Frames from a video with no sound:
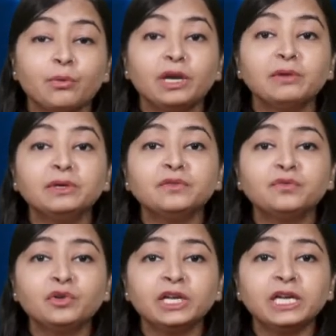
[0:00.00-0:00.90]
Whenever the
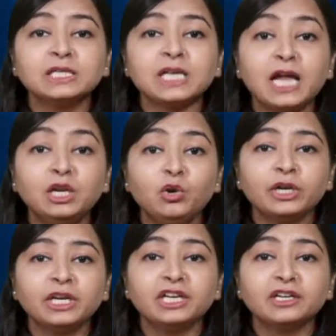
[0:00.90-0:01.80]
food is
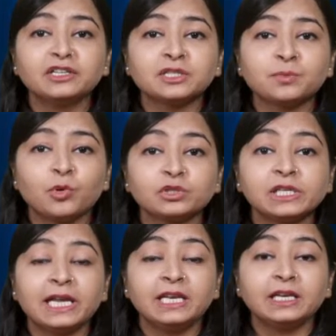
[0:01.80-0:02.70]
unloaded in a
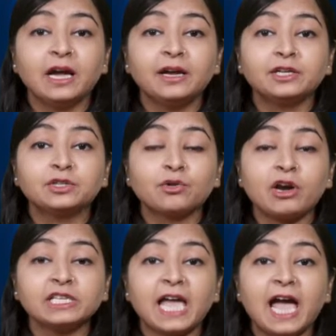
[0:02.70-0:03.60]
disposal area, it
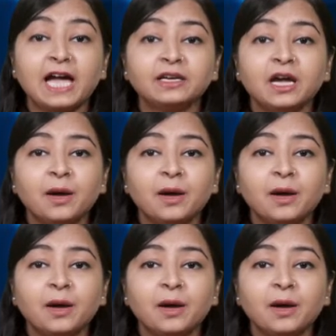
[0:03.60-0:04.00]
rots and